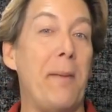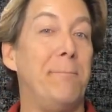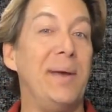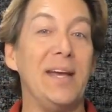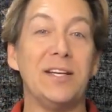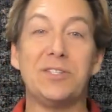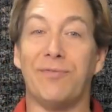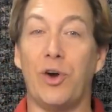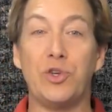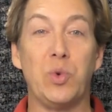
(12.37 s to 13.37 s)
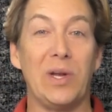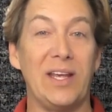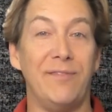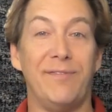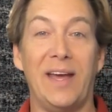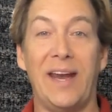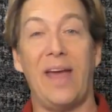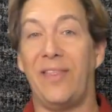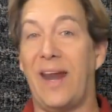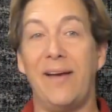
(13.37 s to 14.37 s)
biggest virtual event
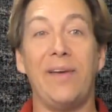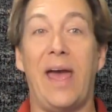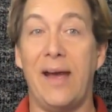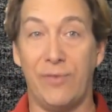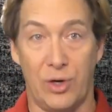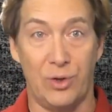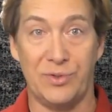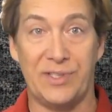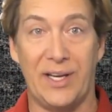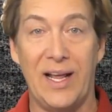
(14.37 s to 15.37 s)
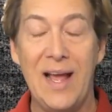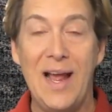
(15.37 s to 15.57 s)
that I've ever hosted.